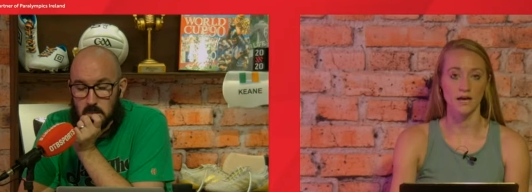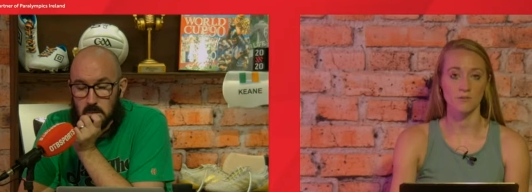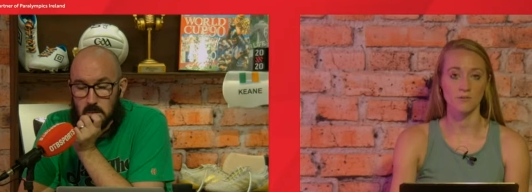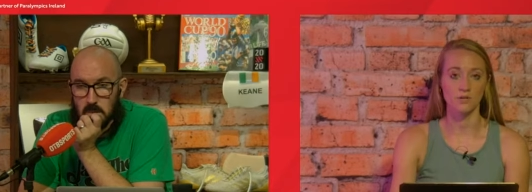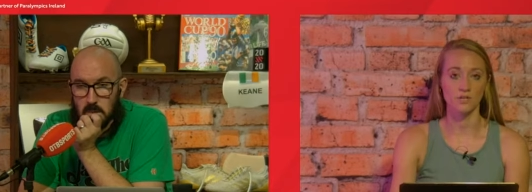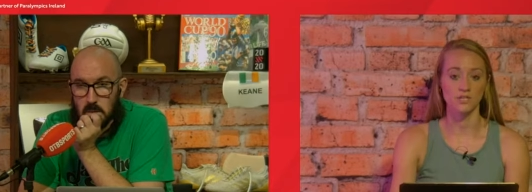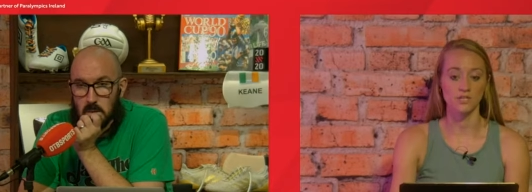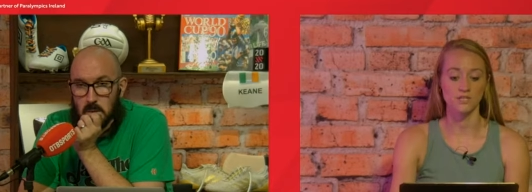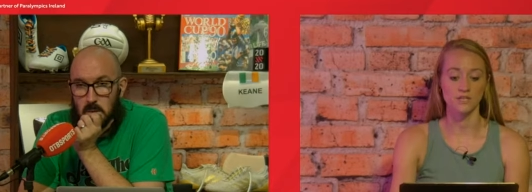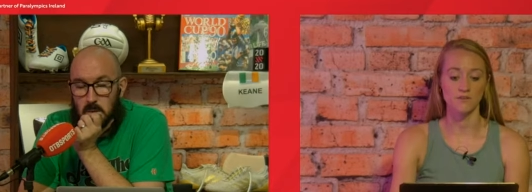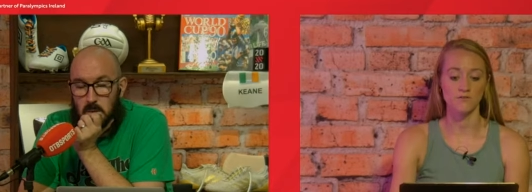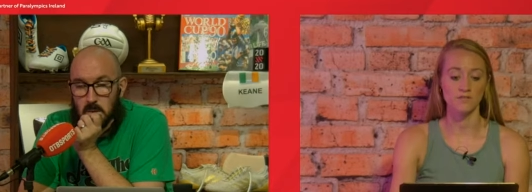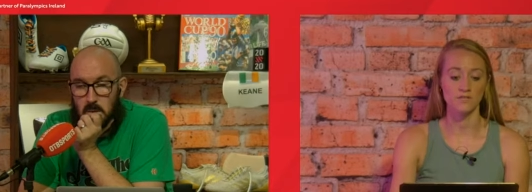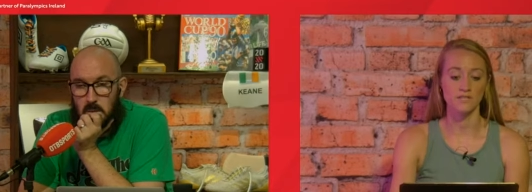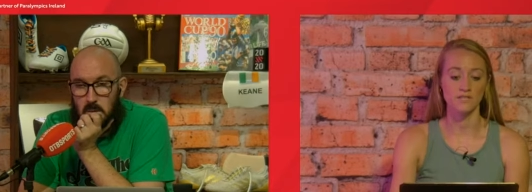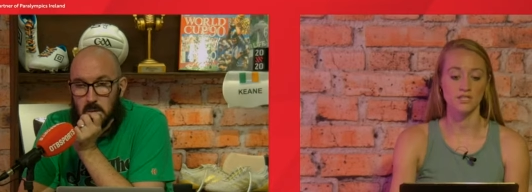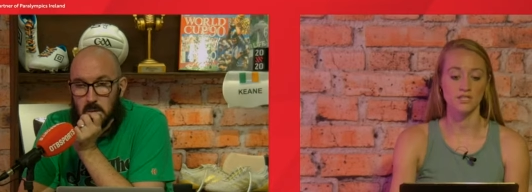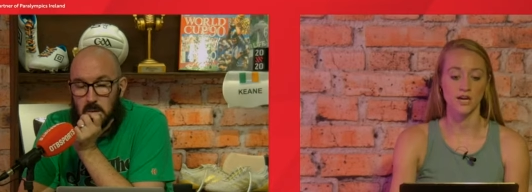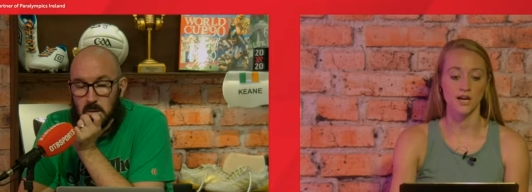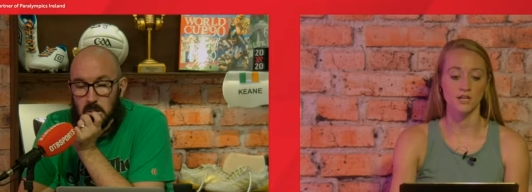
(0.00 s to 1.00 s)
Speaker 1: which is
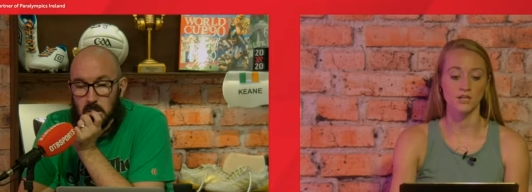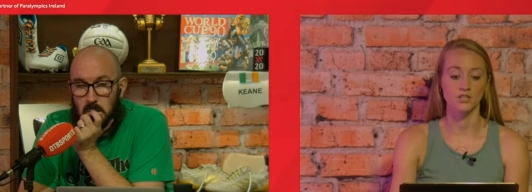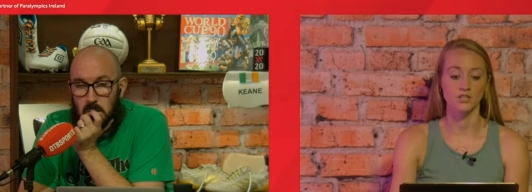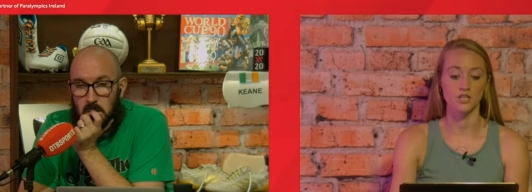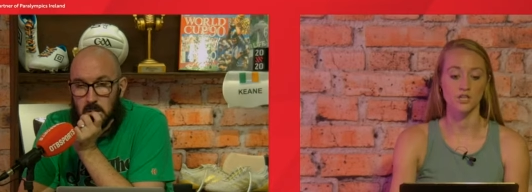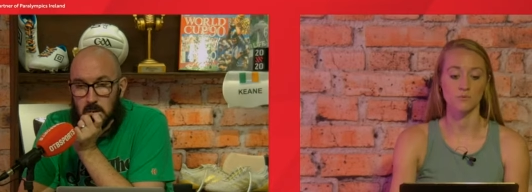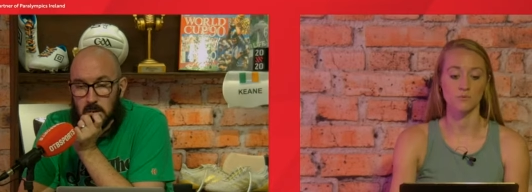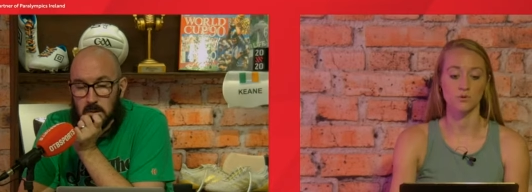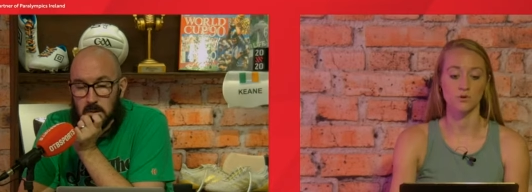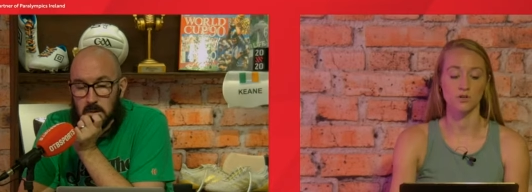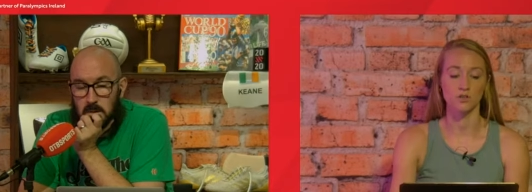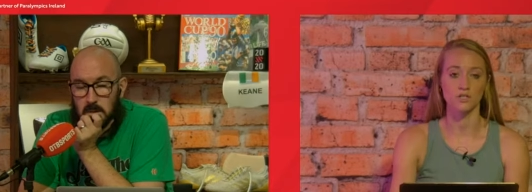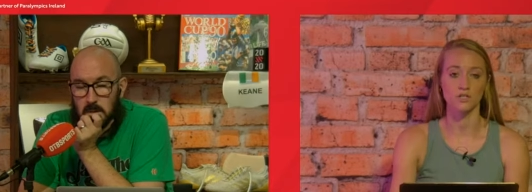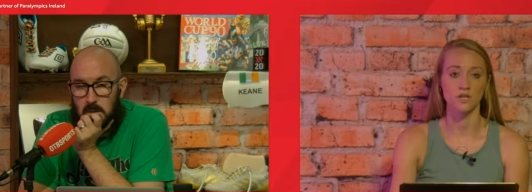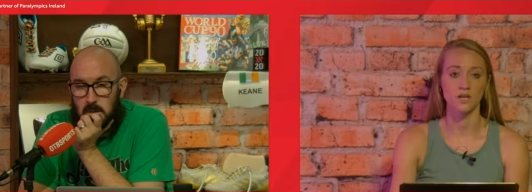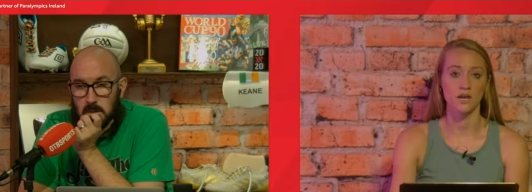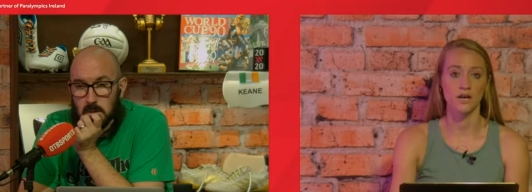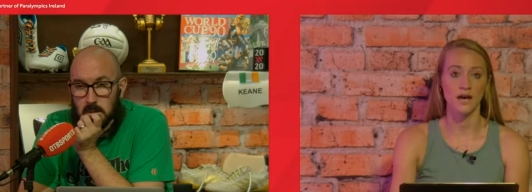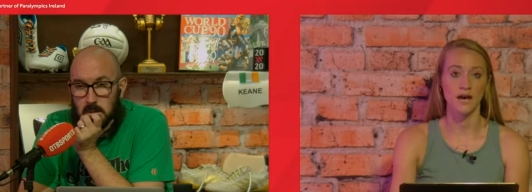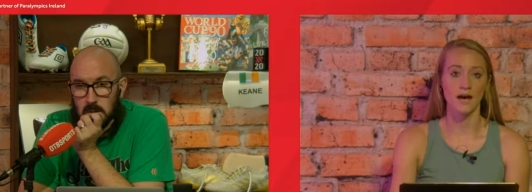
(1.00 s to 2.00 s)
obviously challenging,
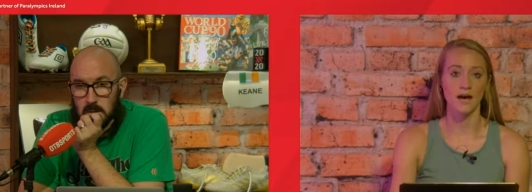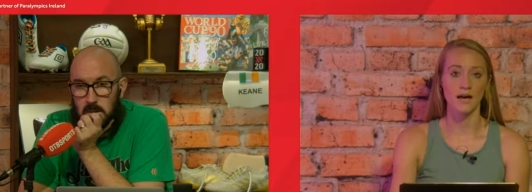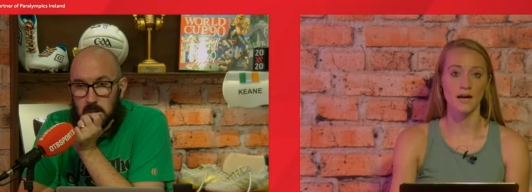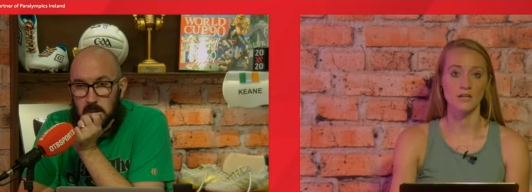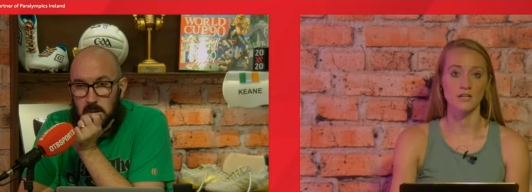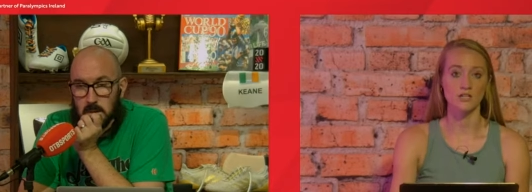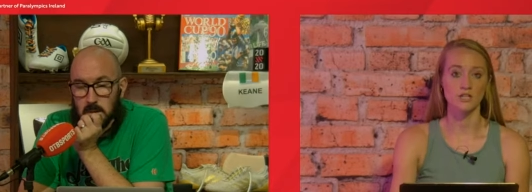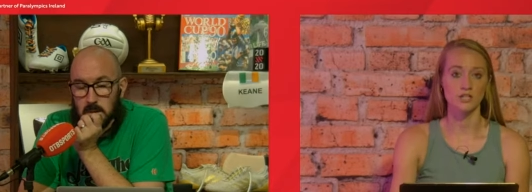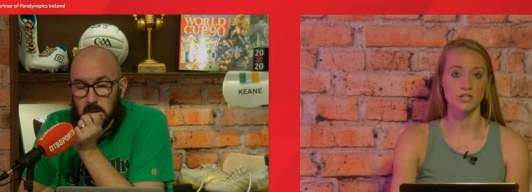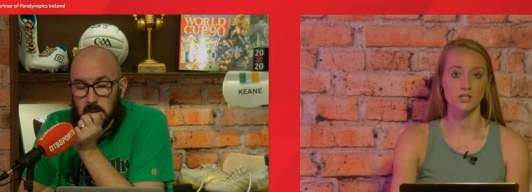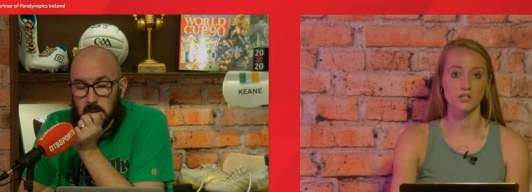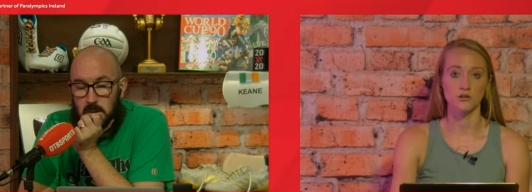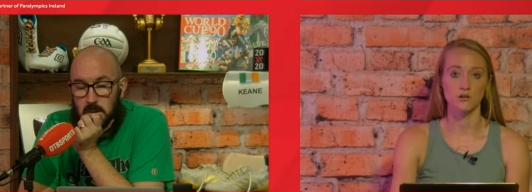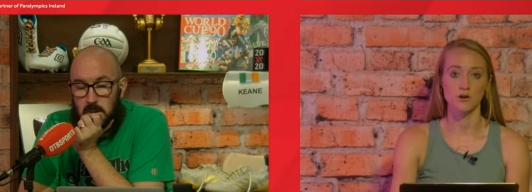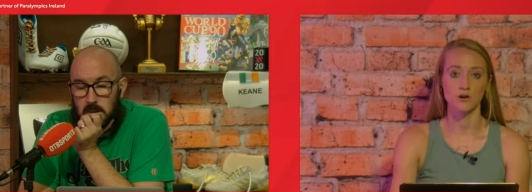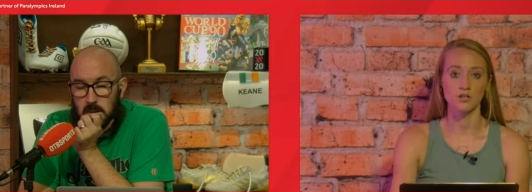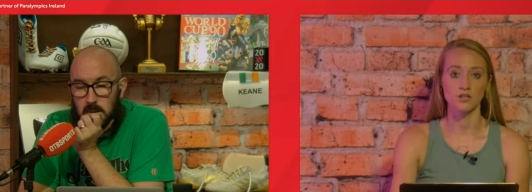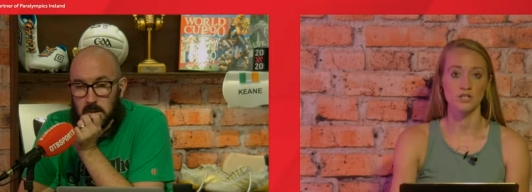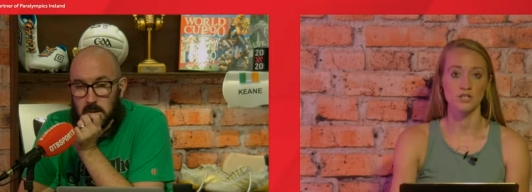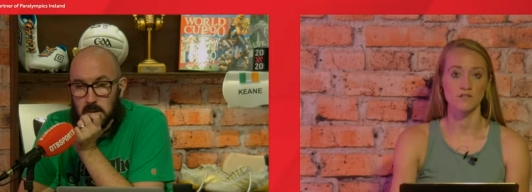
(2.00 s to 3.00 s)
but she's
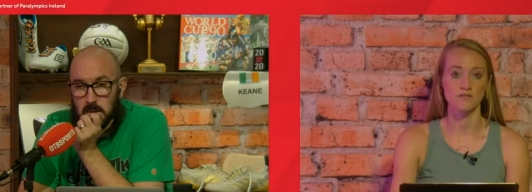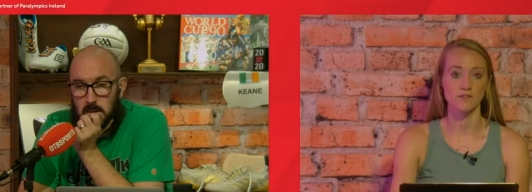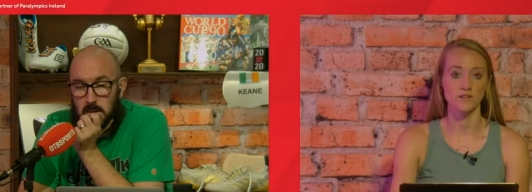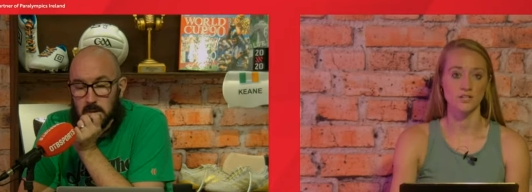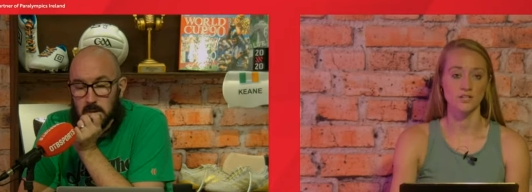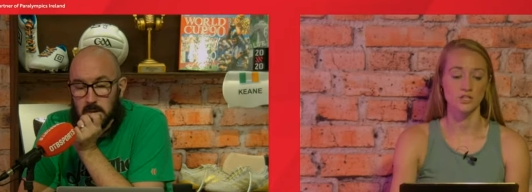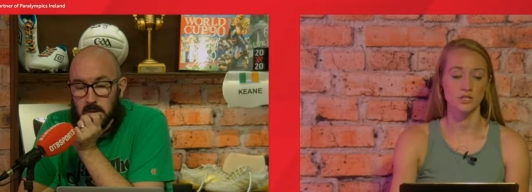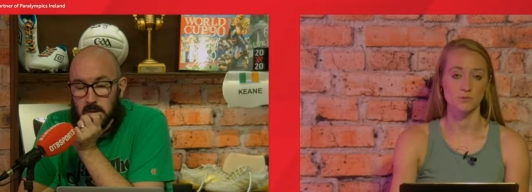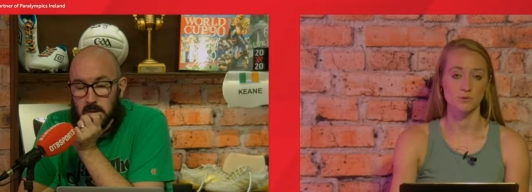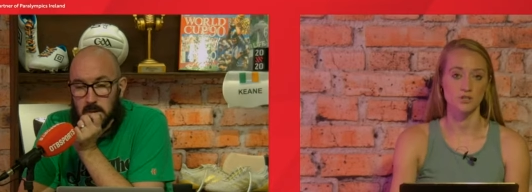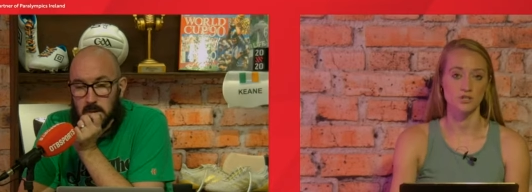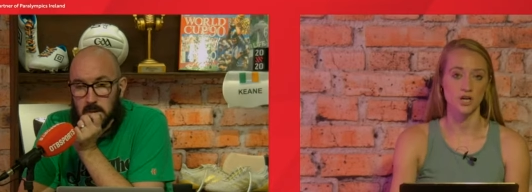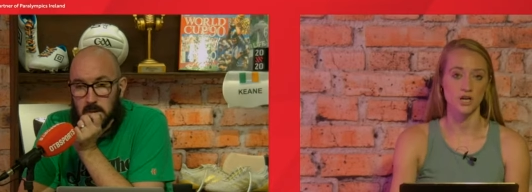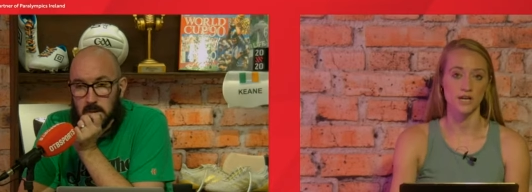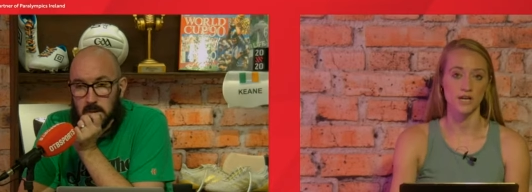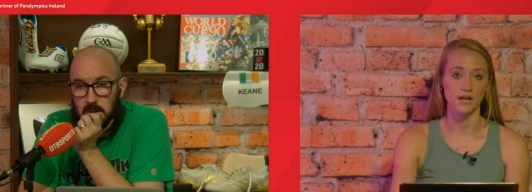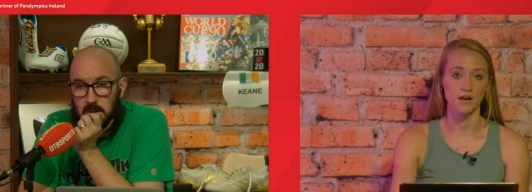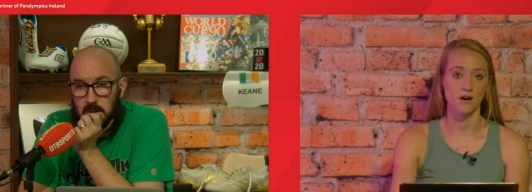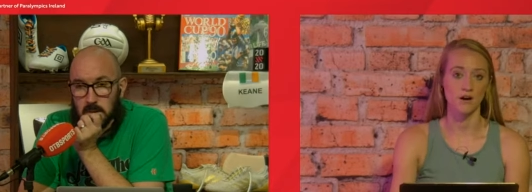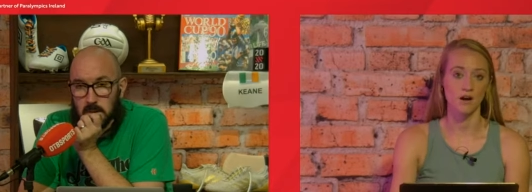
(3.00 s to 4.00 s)
young, she's fit, she's been
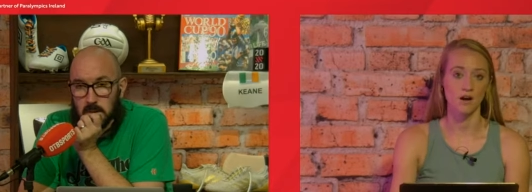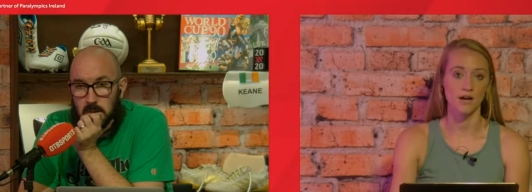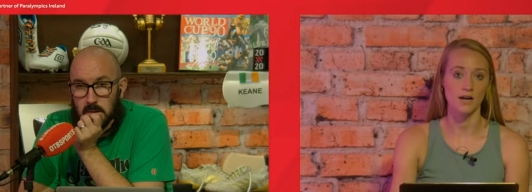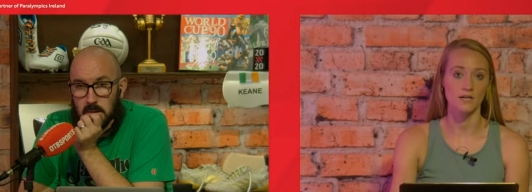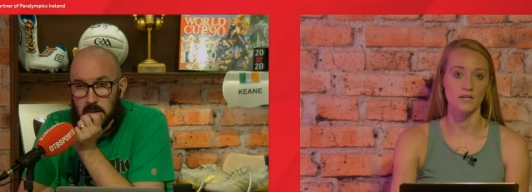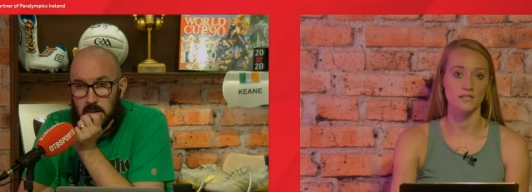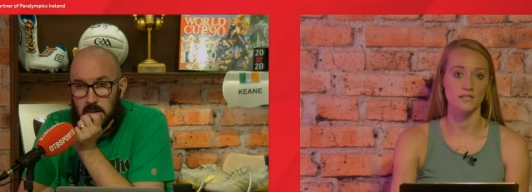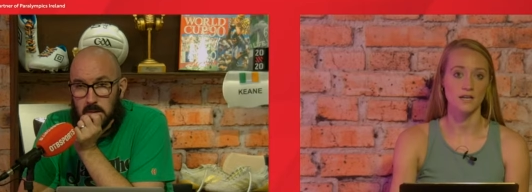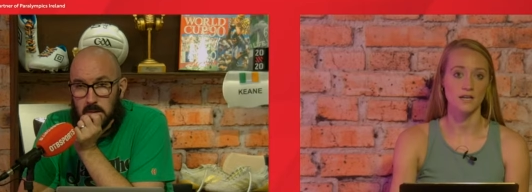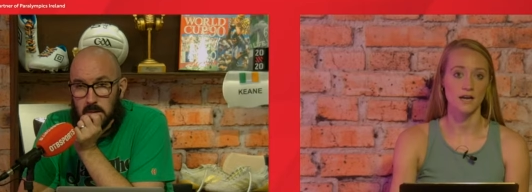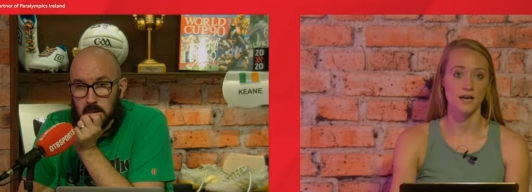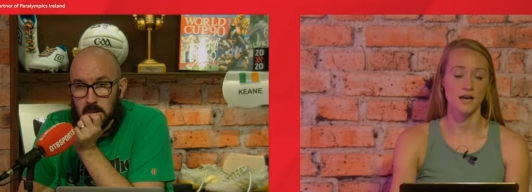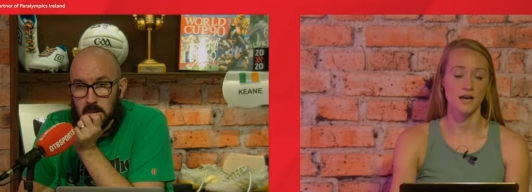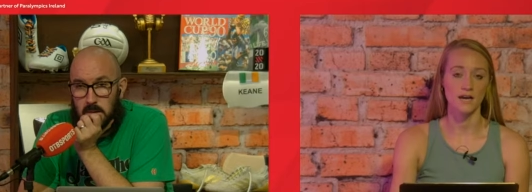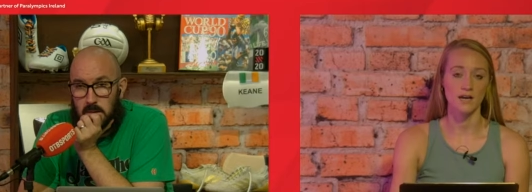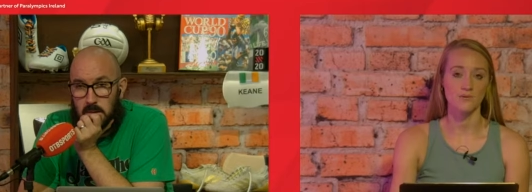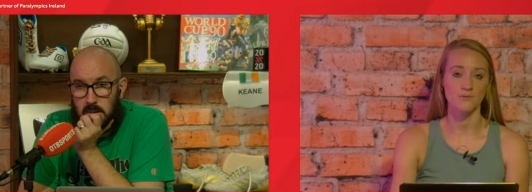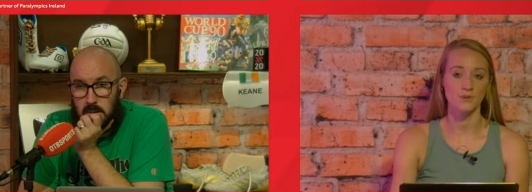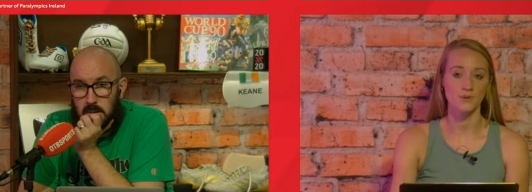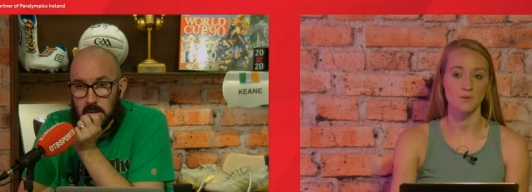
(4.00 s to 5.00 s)
training hard,
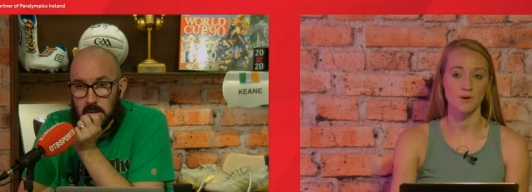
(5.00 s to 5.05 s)
and the